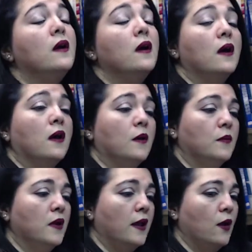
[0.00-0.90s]

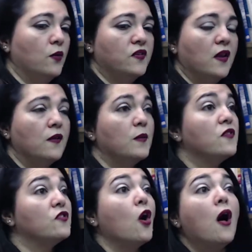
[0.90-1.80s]
I always tell them if
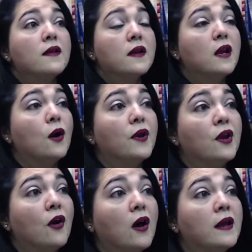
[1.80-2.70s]
there's a holiday going
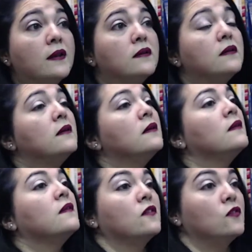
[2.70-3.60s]
on,
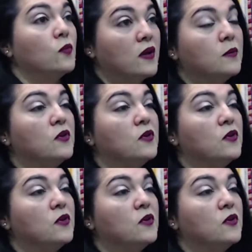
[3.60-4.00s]
this is what going to be.